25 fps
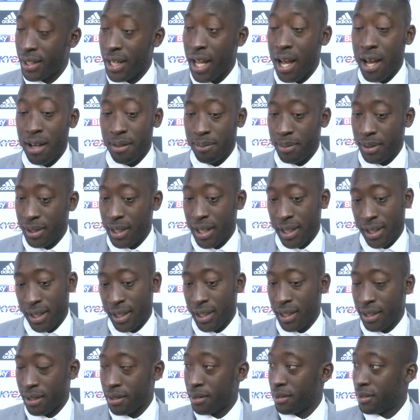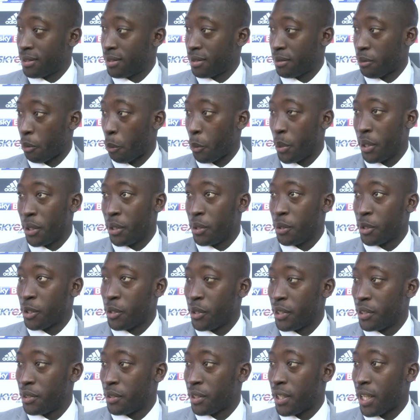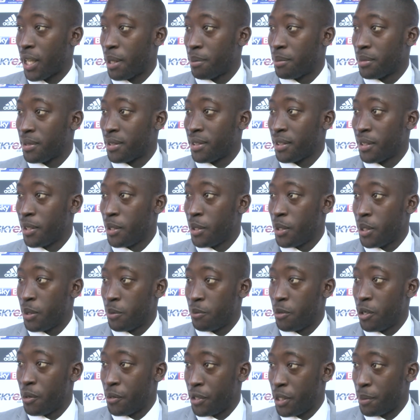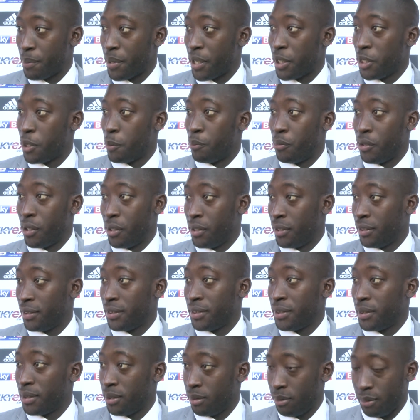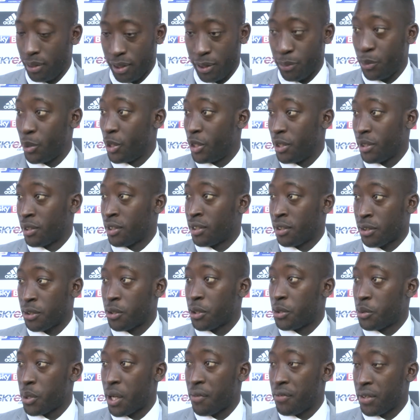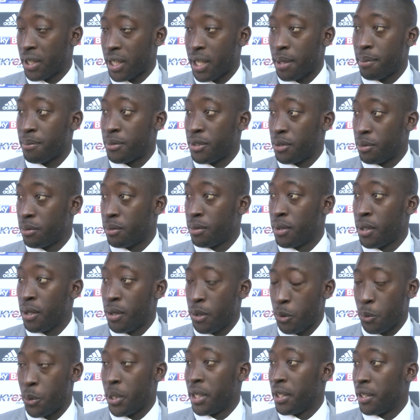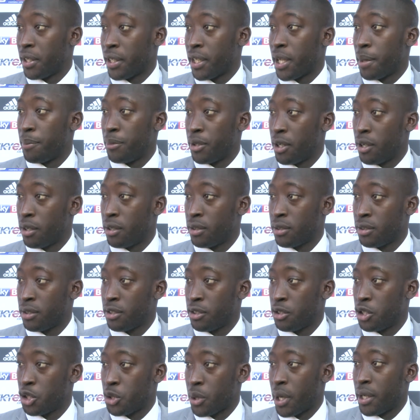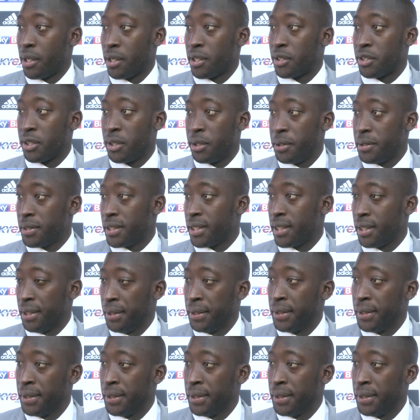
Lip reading: No, that's it. Because we don't go into games worried about the opponent. We just go to every game to win the game, not to try not to lose it.